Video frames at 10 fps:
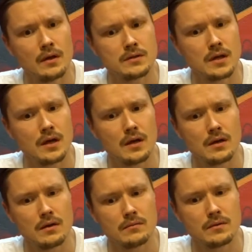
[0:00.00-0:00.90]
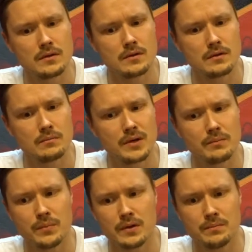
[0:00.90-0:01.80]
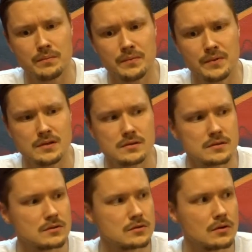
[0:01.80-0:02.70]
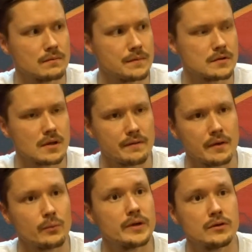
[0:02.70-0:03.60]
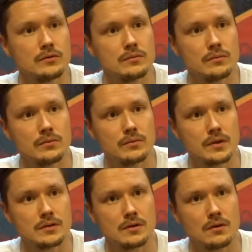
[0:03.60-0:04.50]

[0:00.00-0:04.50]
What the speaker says: but this is sort of the stuff that we do. There's